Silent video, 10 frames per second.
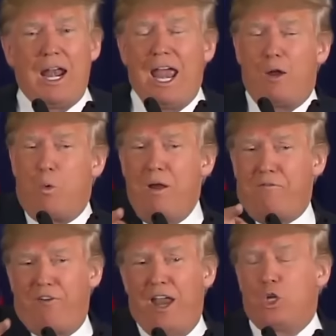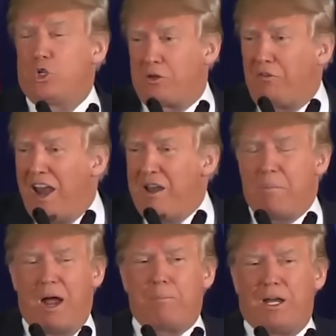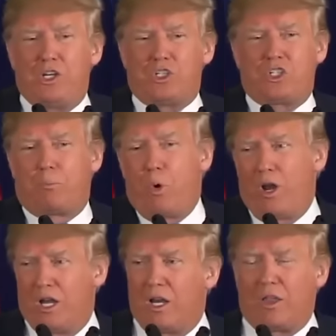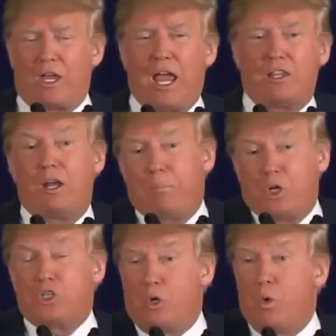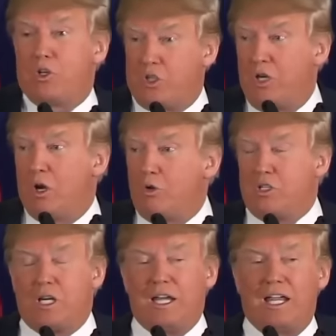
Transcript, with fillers: And I had one friend who's a friend of mine, but he's supporting another candidate because he wants, he knows he